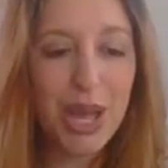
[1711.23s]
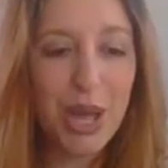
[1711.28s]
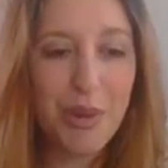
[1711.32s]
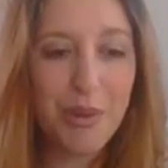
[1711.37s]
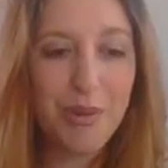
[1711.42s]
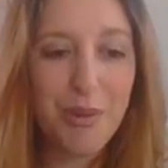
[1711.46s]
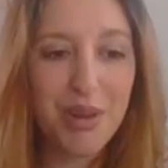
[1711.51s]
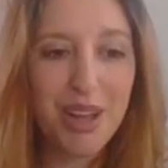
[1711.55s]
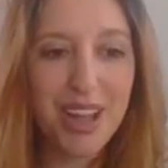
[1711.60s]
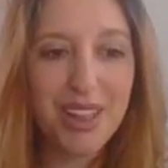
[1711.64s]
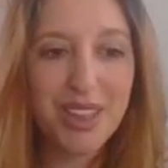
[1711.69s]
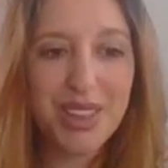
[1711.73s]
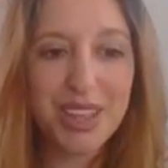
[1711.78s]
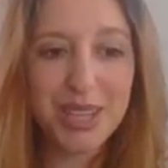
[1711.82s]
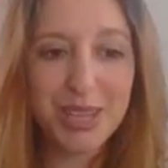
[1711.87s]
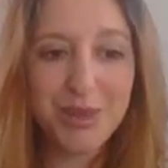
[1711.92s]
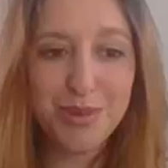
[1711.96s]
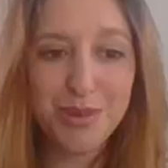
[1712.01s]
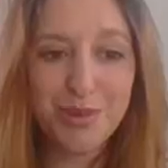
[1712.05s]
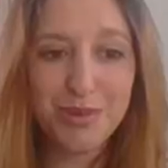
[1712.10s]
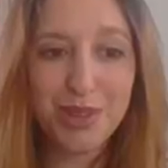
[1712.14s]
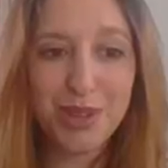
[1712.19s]
So I
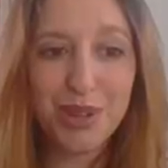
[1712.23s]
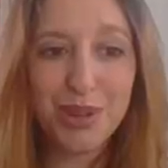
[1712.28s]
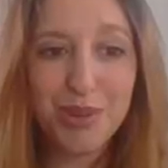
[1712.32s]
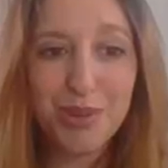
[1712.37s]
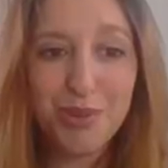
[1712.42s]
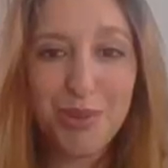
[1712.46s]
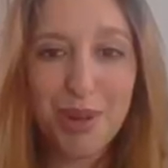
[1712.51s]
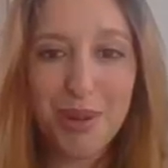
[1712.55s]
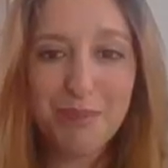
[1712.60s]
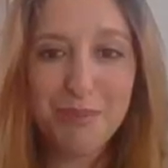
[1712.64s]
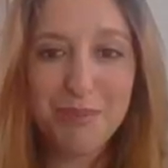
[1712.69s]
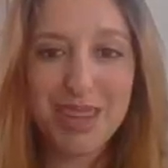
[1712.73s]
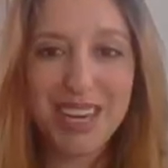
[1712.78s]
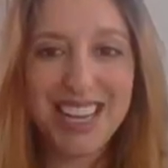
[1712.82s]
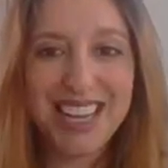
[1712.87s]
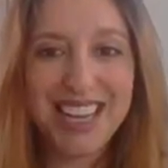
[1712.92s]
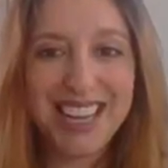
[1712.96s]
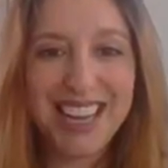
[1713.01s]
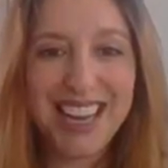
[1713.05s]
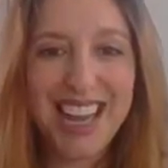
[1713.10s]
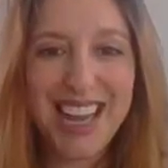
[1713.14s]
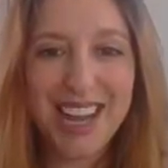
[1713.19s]
think we've got 1
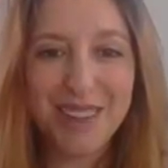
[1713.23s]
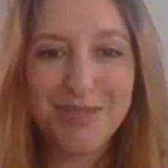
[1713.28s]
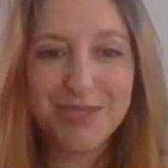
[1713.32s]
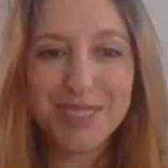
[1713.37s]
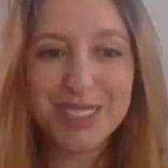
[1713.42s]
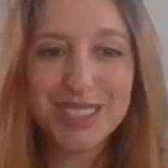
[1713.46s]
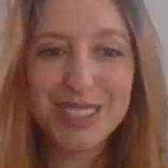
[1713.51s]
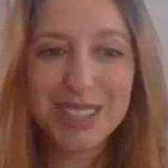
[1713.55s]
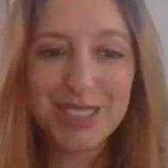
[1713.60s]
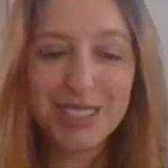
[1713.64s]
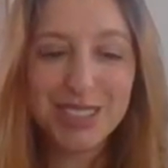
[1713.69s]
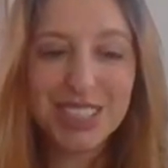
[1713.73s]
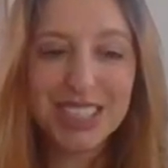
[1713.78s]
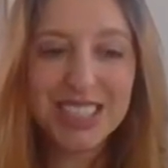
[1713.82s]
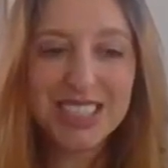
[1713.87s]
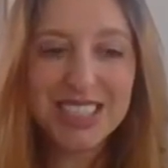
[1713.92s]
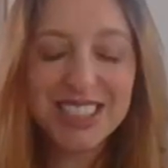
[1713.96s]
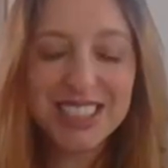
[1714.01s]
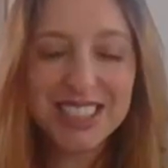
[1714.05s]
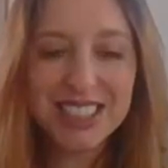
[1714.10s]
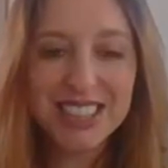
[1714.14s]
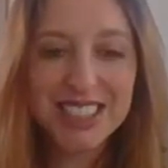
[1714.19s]
minute left. So
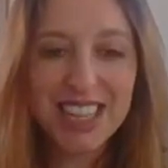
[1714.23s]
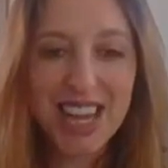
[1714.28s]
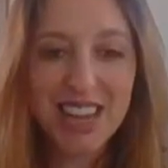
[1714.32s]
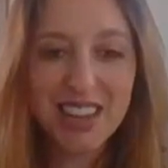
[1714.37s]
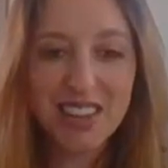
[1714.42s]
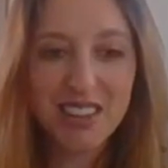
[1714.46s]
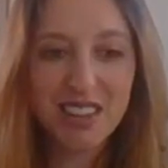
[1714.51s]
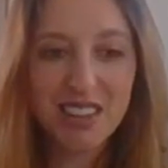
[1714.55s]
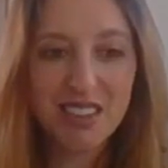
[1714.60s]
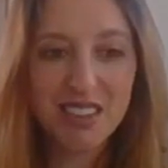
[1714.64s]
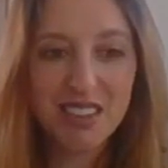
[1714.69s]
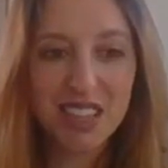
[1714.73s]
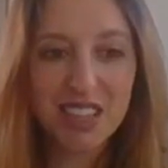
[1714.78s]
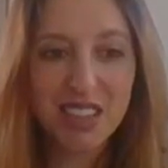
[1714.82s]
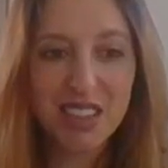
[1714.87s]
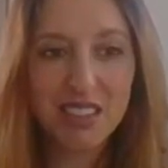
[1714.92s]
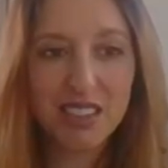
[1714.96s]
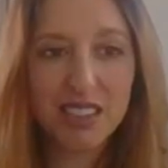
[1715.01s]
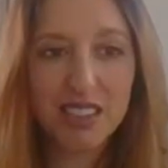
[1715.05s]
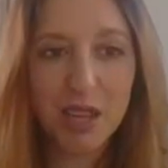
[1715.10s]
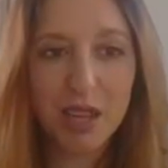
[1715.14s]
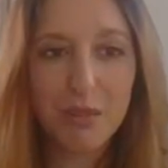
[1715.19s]
just to say,
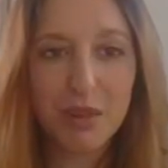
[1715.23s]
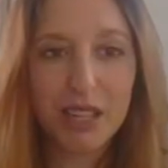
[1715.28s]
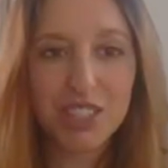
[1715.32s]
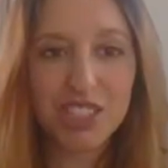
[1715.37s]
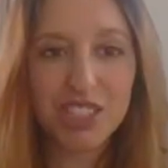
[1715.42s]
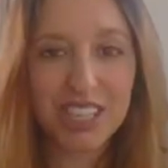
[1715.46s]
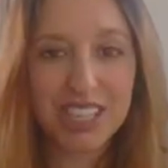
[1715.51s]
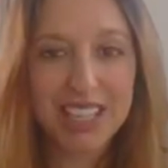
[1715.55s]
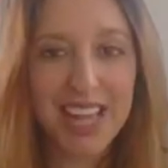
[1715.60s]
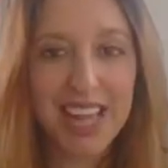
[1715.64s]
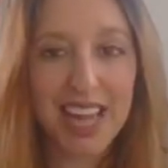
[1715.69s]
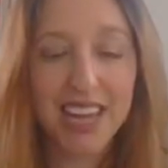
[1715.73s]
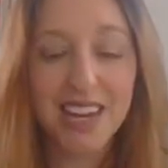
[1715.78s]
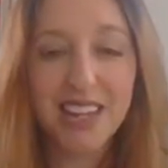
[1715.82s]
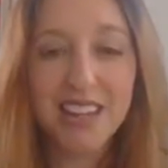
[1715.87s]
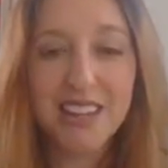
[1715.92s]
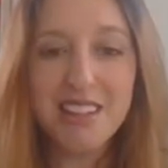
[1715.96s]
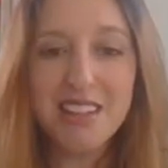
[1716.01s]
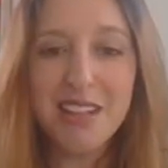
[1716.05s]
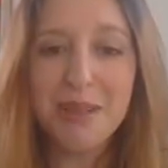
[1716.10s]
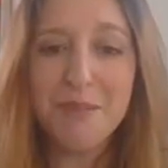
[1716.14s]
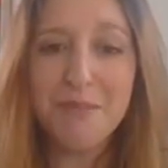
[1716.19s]
thank you so much again.